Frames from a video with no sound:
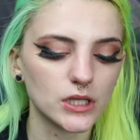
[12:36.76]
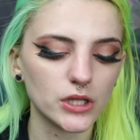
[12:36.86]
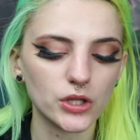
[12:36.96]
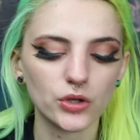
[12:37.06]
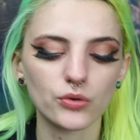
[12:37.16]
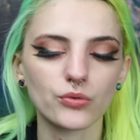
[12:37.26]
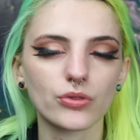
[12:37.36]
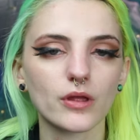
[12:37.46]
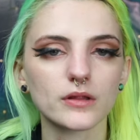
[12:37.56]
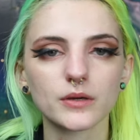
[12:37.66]
you
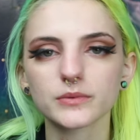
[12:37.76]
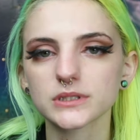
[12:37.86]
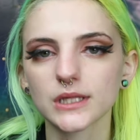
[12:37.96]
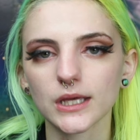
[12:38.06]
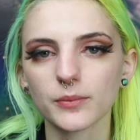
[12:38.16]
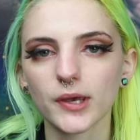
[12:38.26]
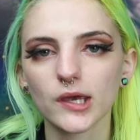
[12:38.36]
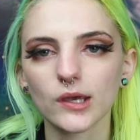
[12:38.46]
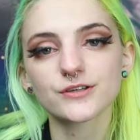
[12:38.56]
thought that was clickbait.